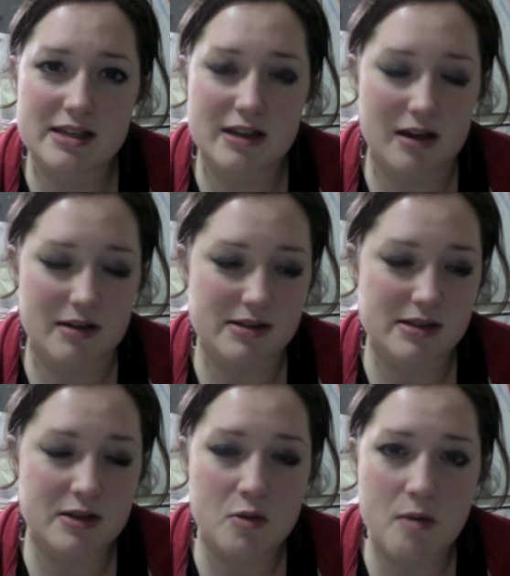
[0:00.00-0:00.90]
uh,
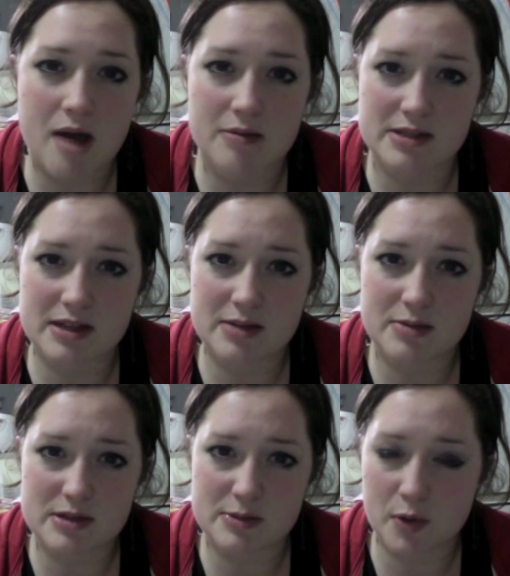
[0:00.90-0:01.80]
single moms can be
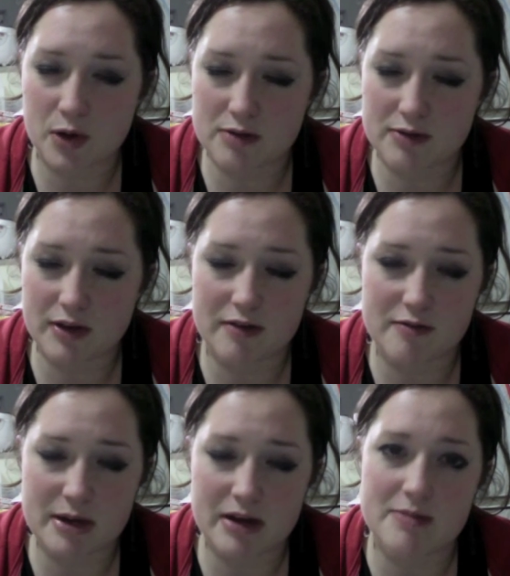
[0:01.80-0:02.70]
supportive of
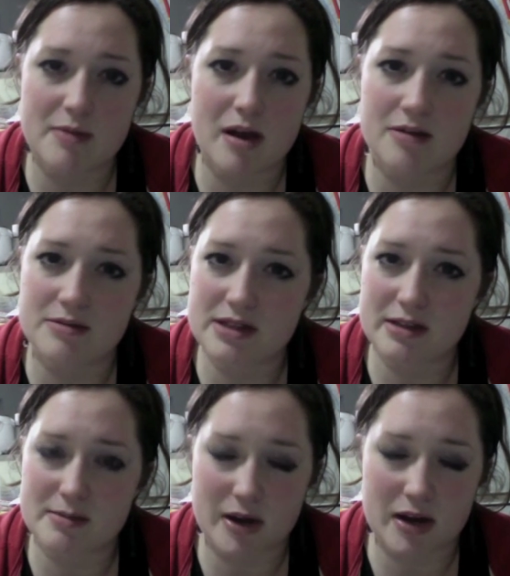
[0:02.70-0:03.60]
married moms,
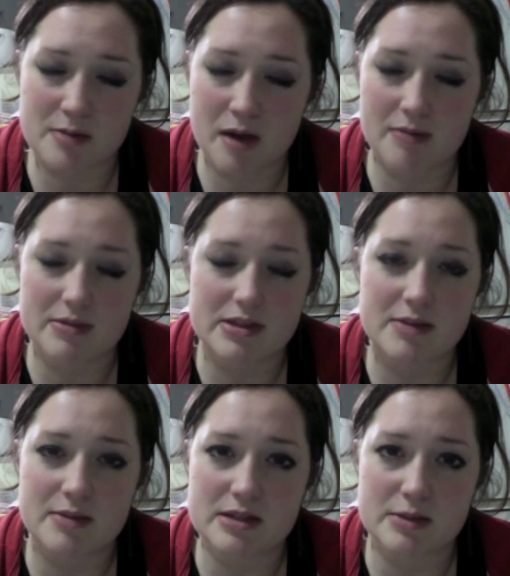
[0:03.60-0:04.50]
and married moms can
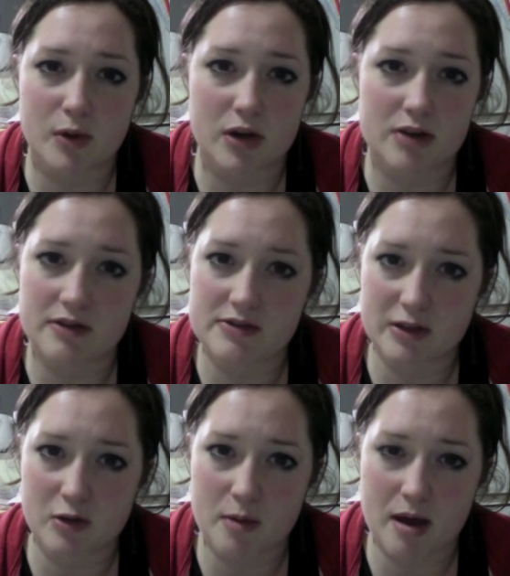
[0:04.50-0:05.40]
be supportive of
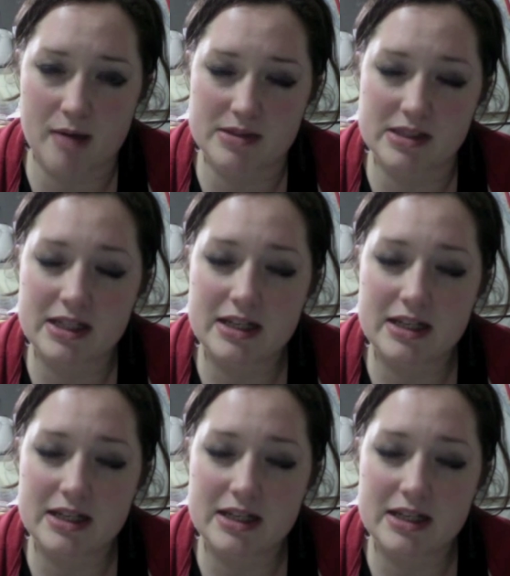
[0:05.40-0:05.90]
single moms.